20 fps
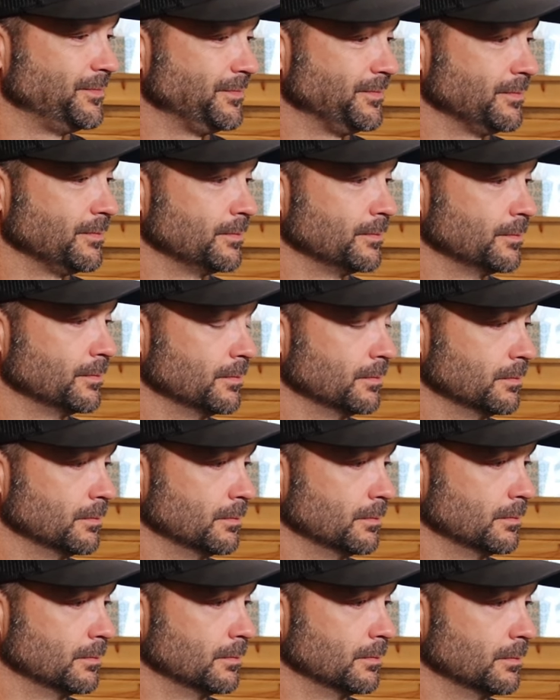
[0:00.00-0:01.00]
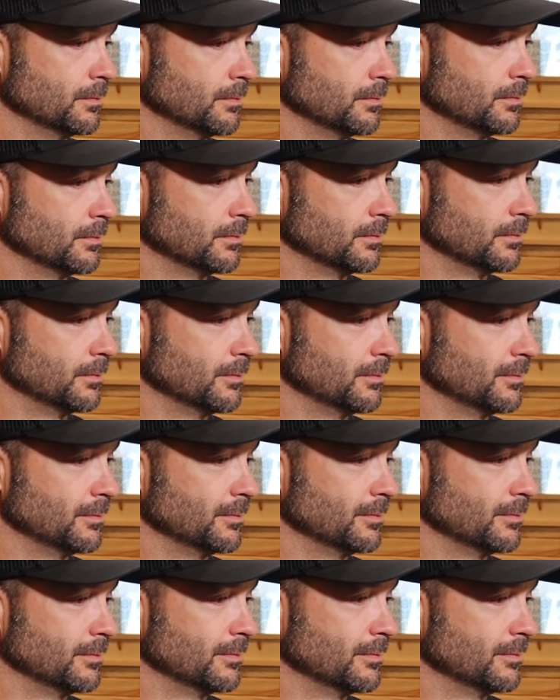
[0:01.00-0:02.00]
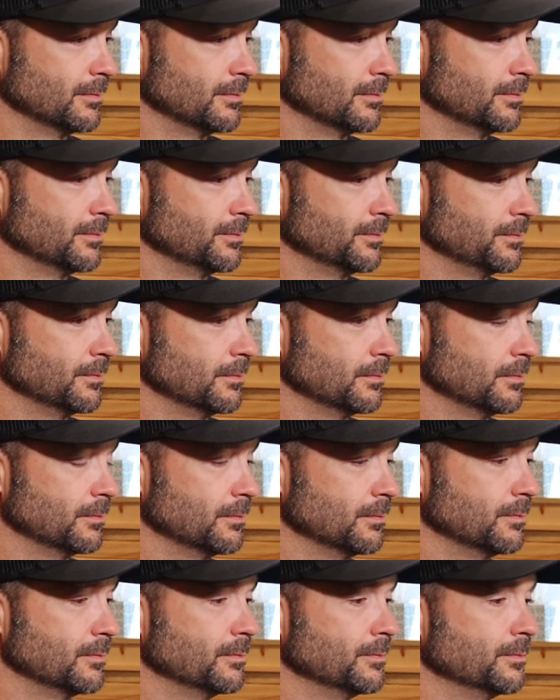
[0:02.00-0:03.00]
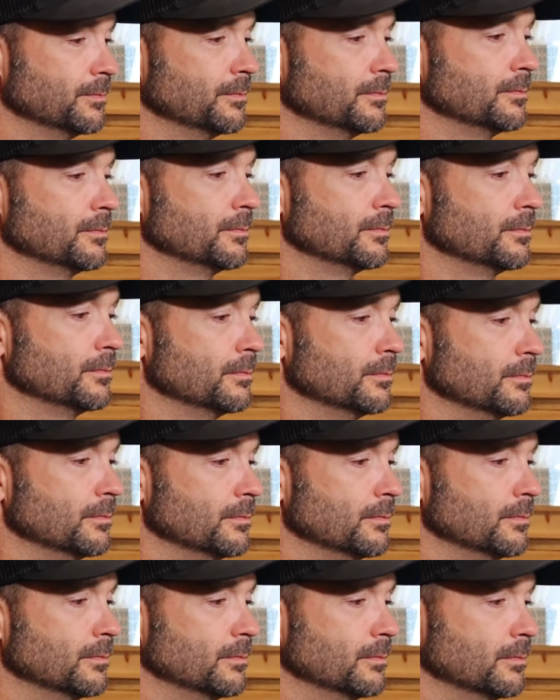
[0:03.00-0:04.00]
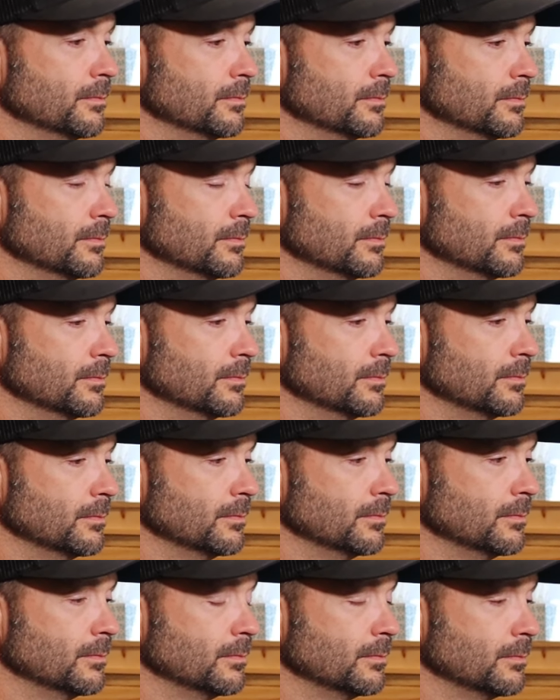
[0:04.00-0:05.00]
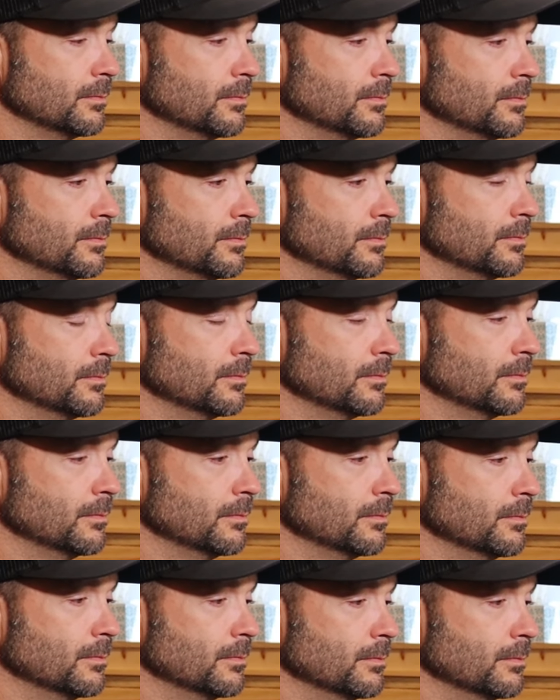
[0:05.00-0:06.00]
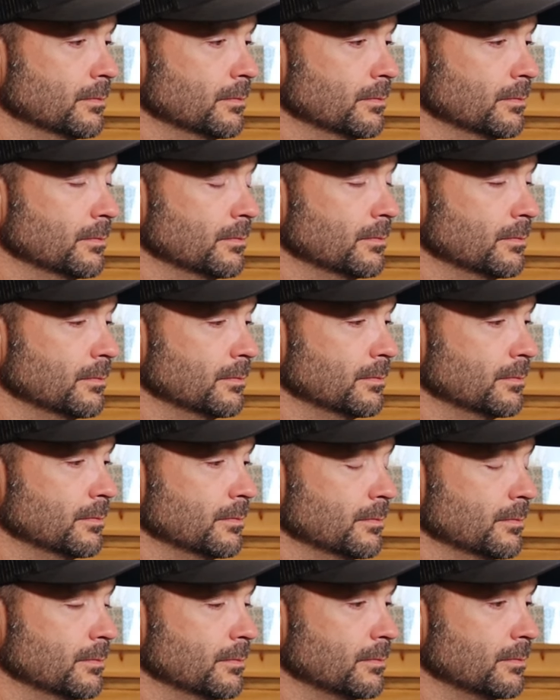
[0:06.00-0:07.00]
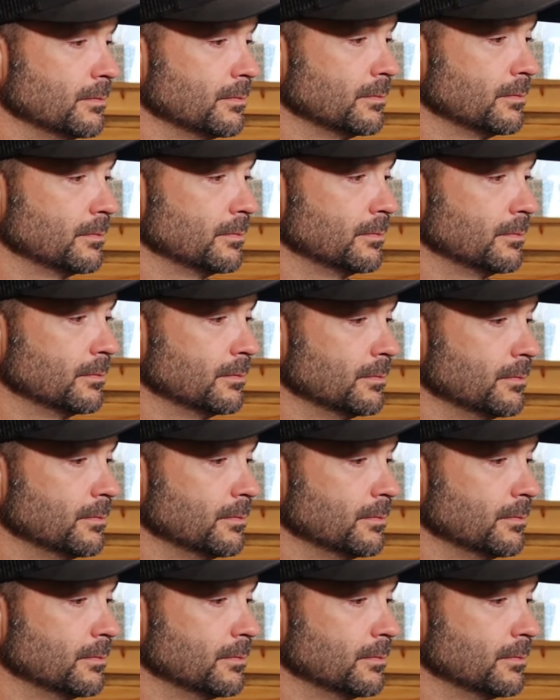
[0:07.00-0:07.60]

The person shown says nothing.